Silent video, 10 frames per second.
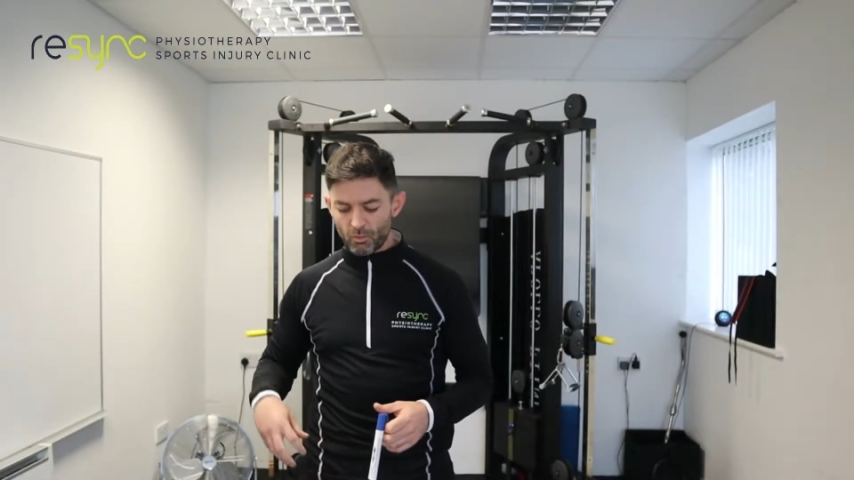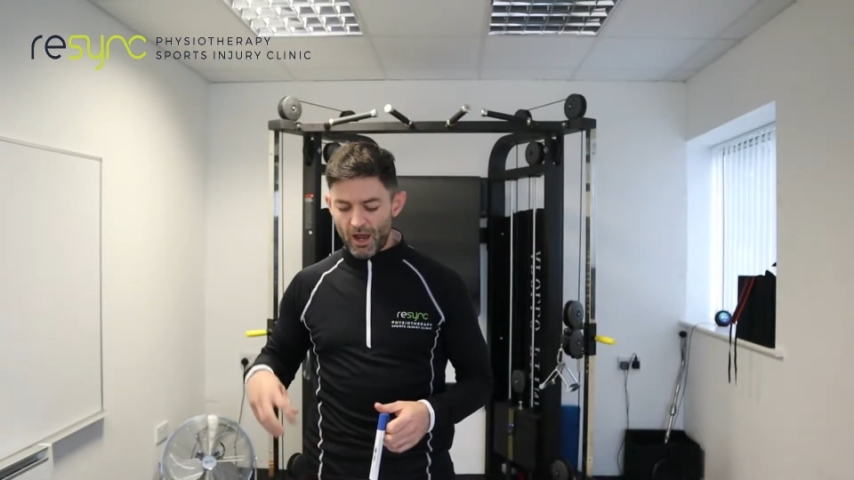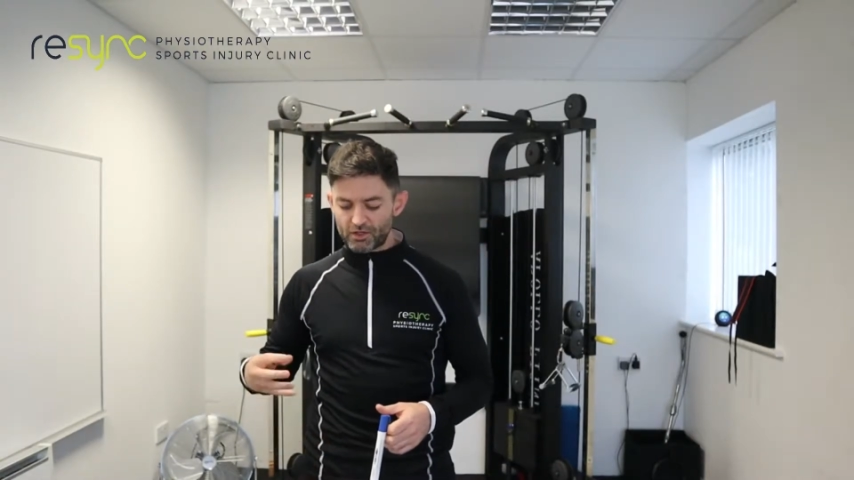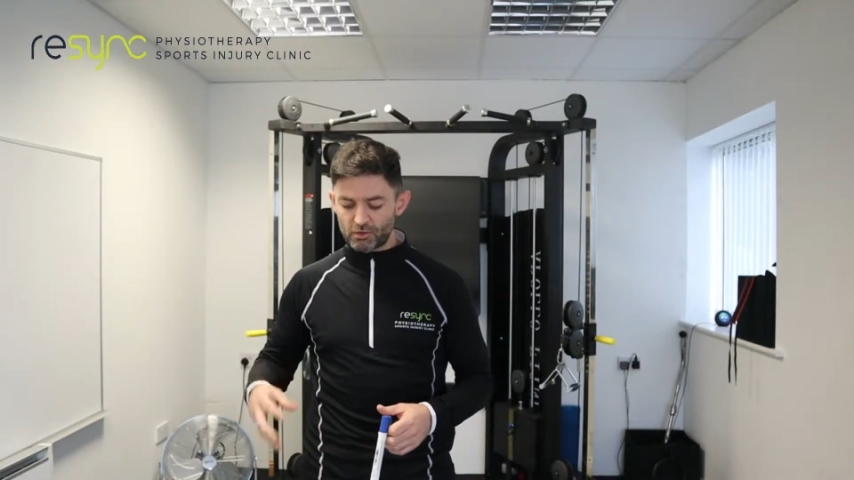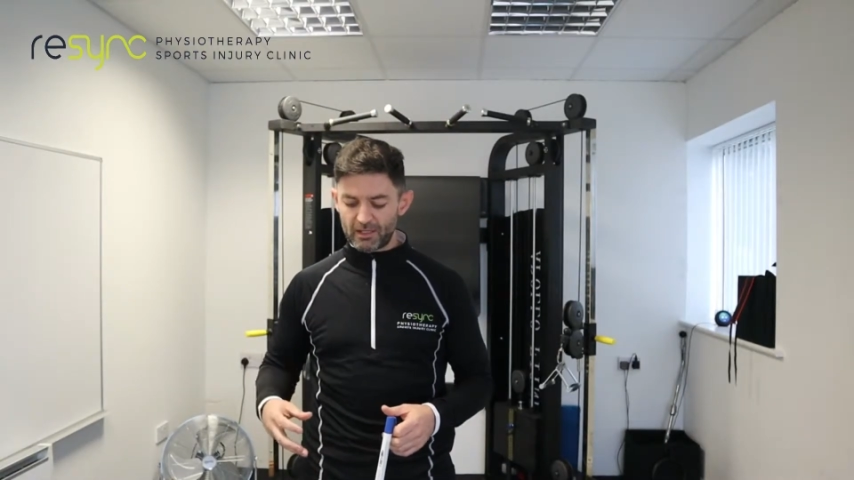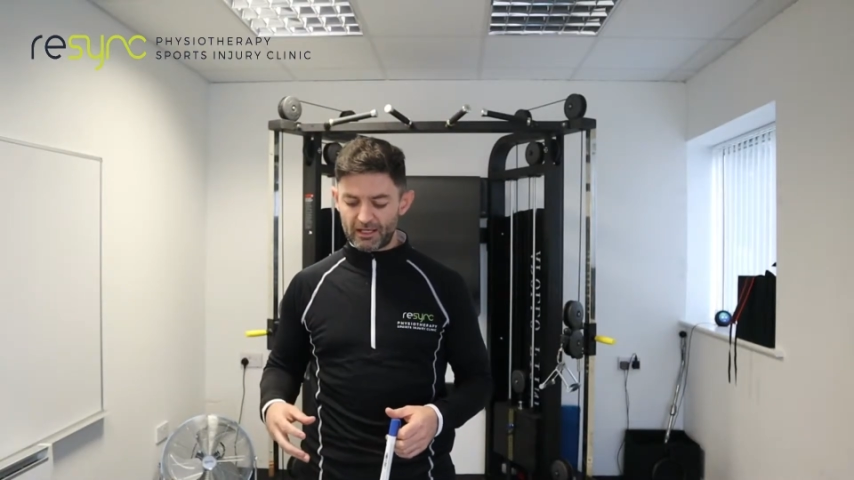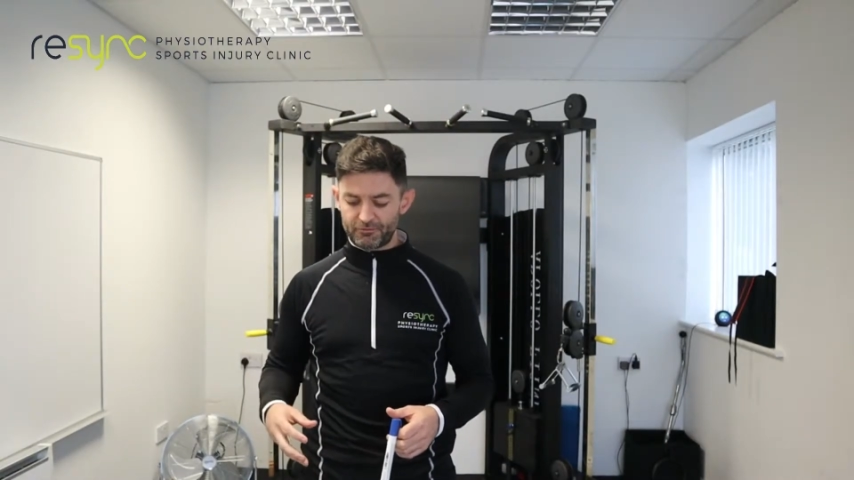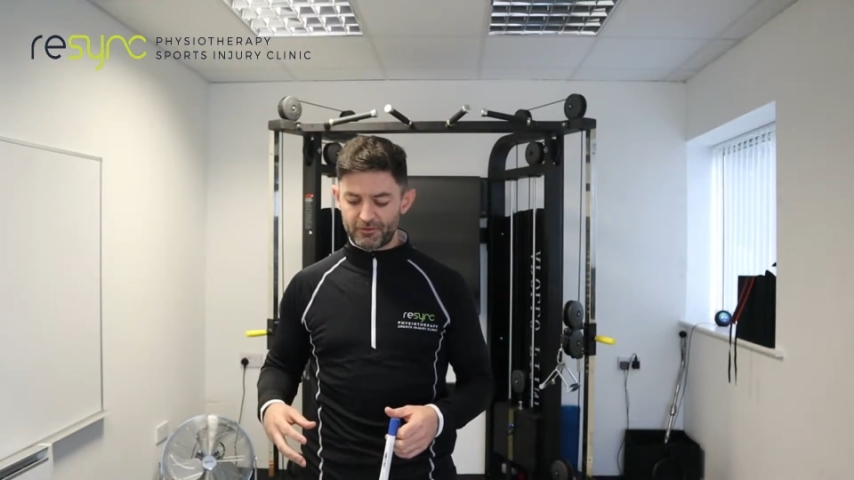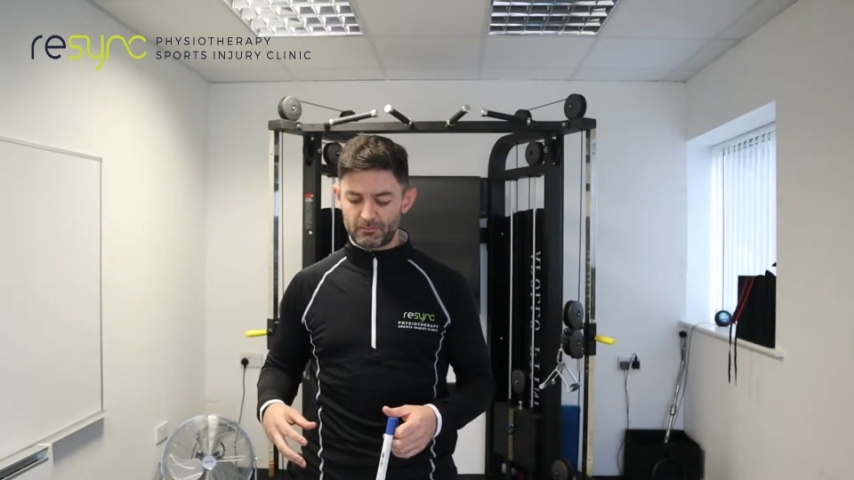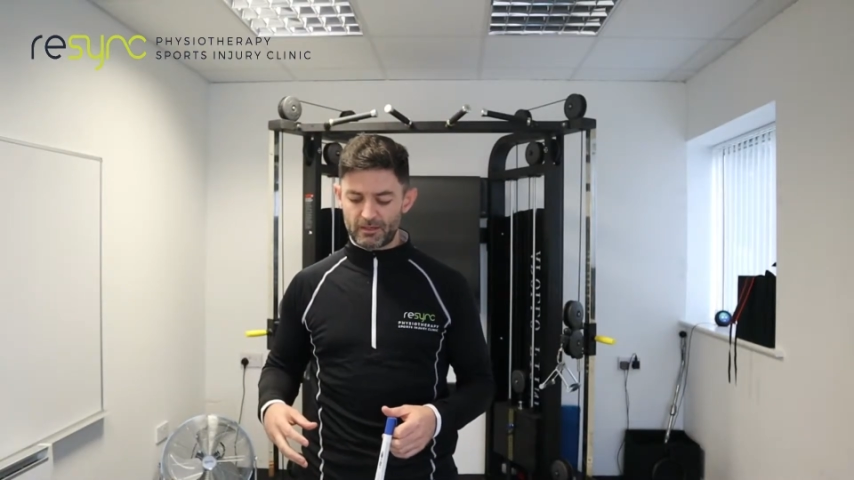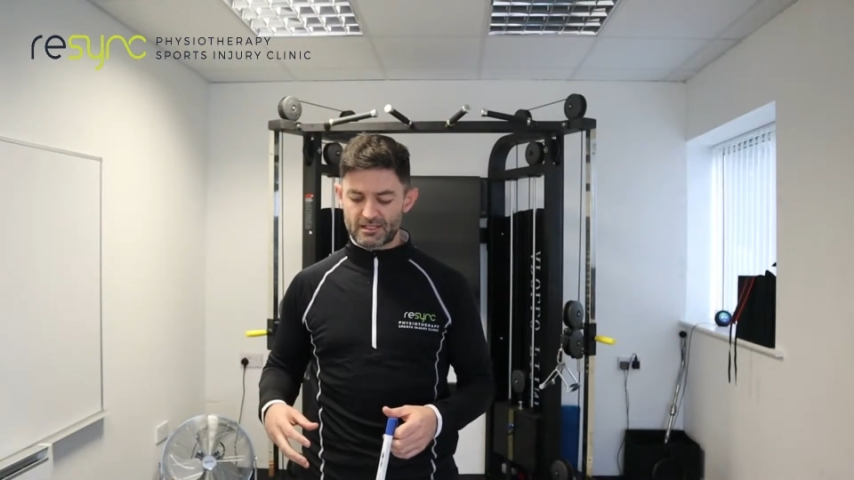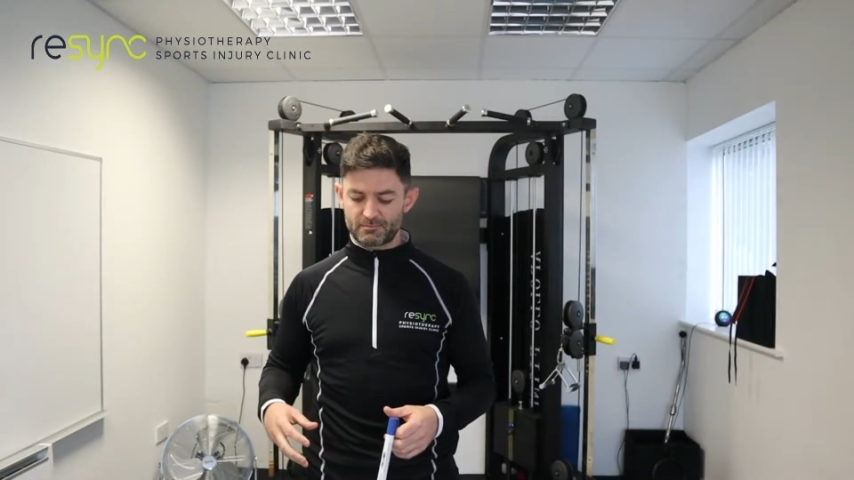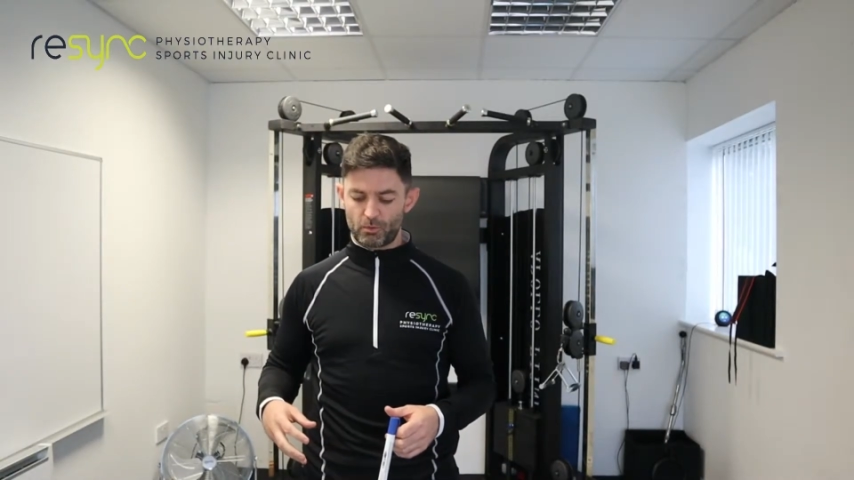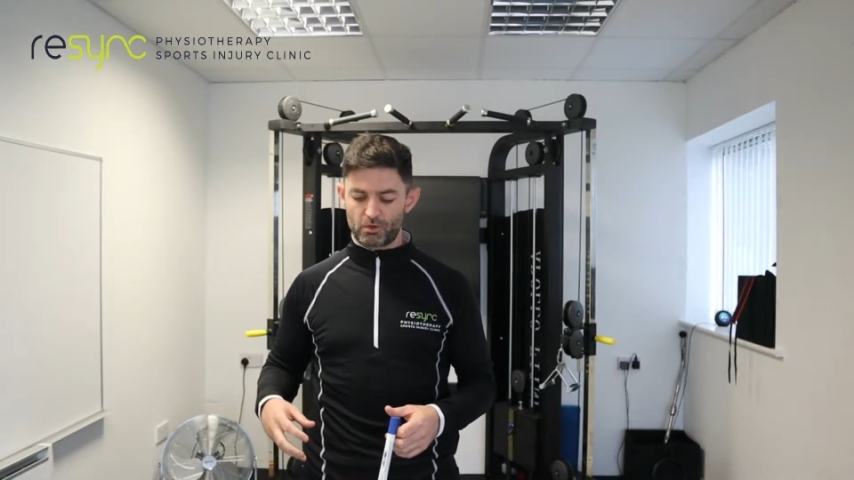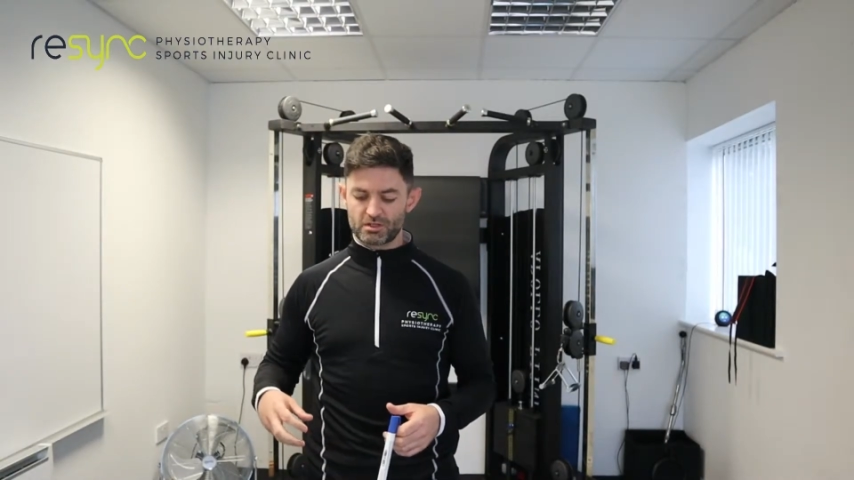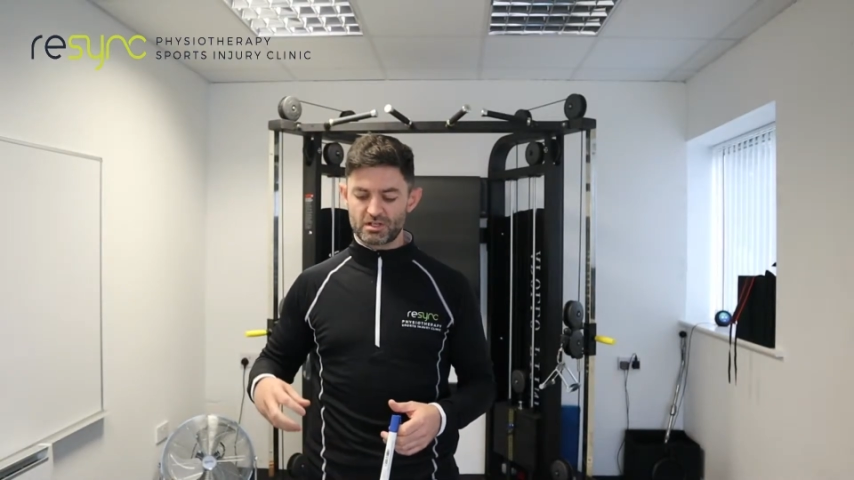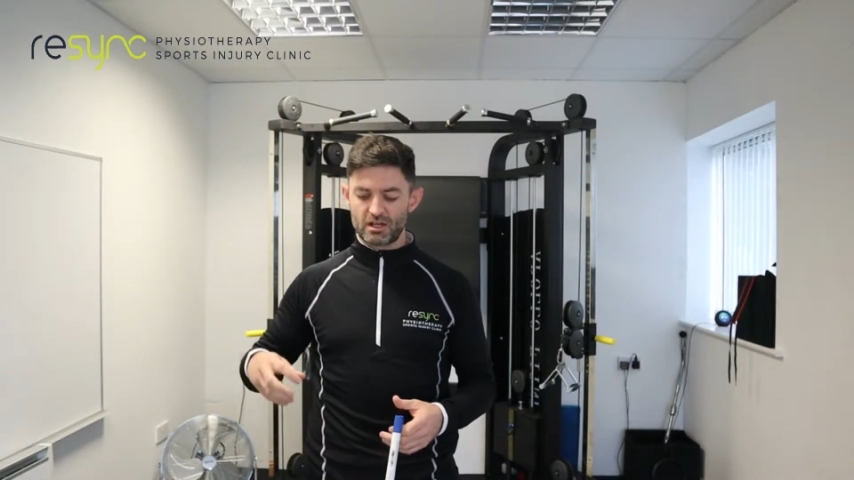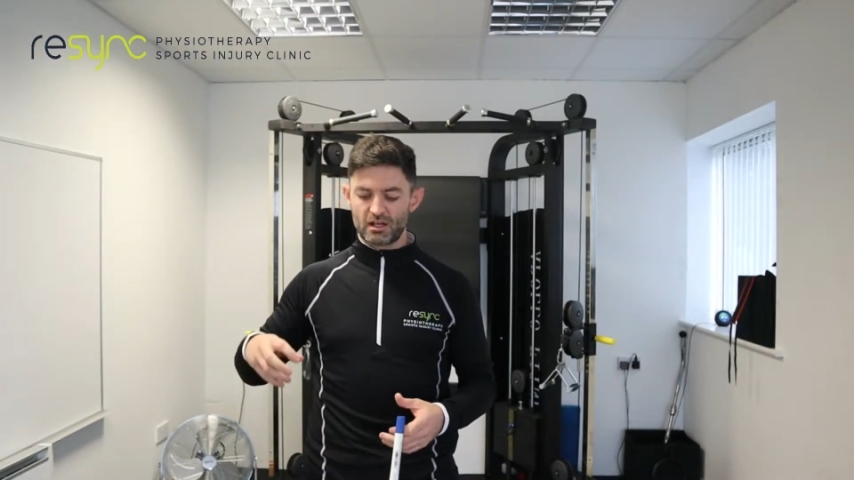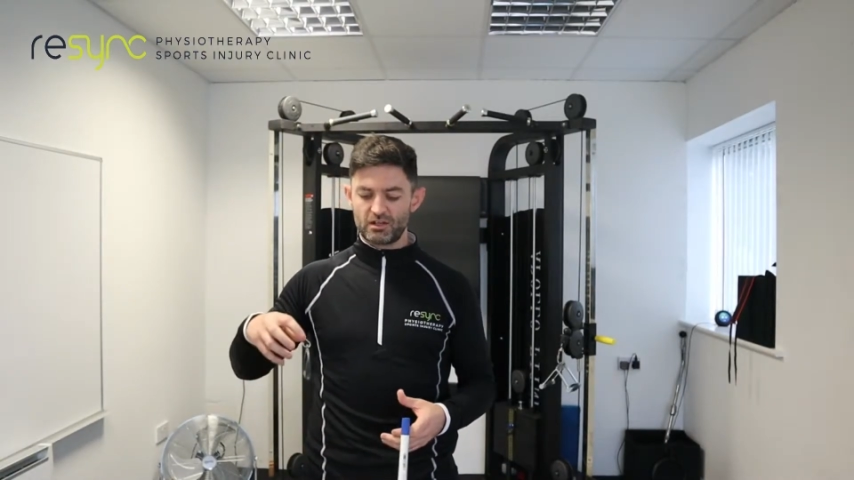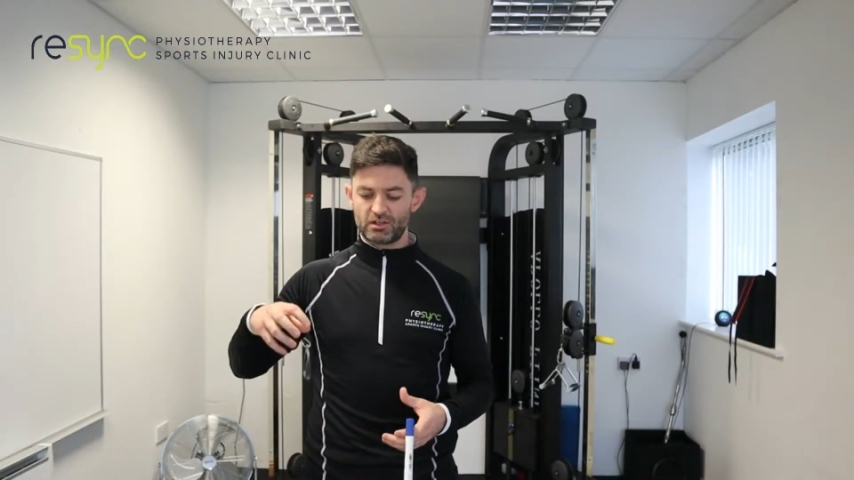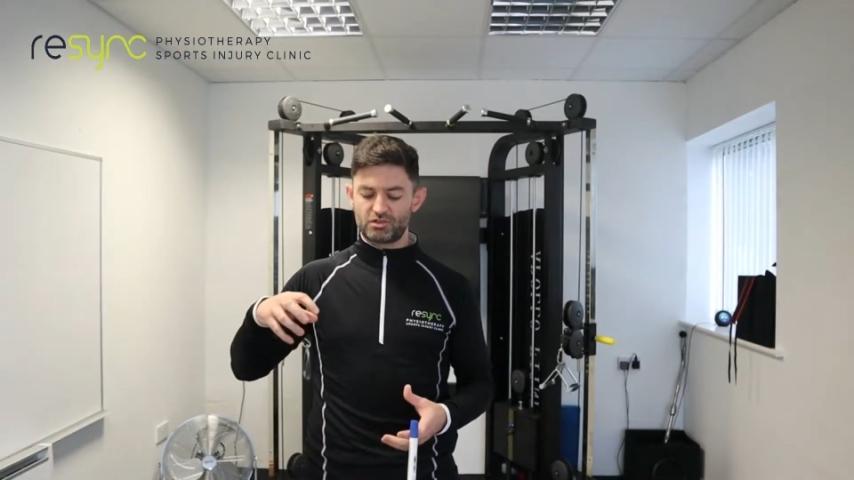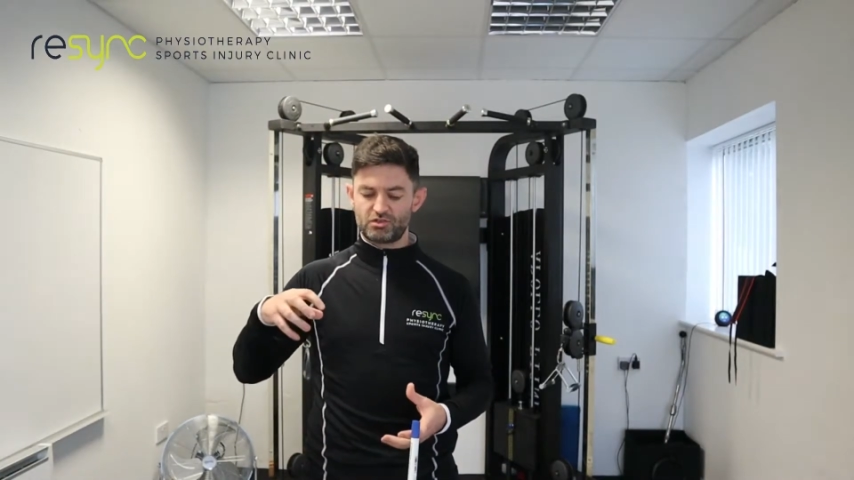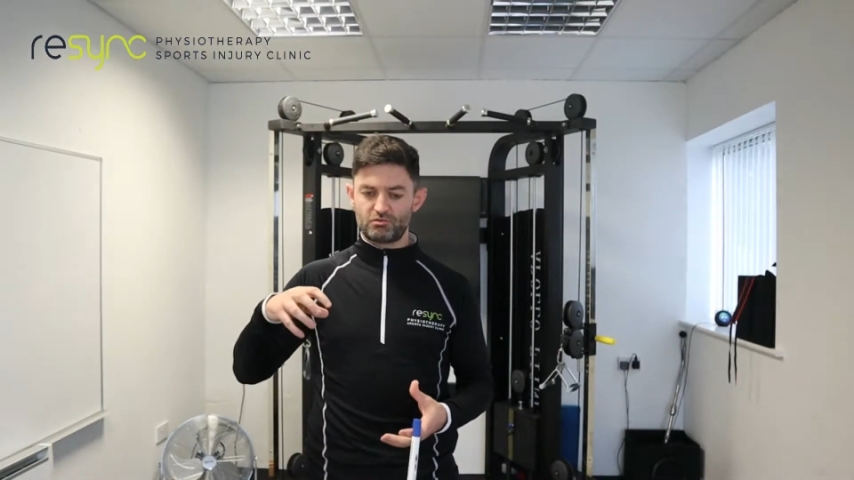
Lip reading: and you're playing a field-based sport, the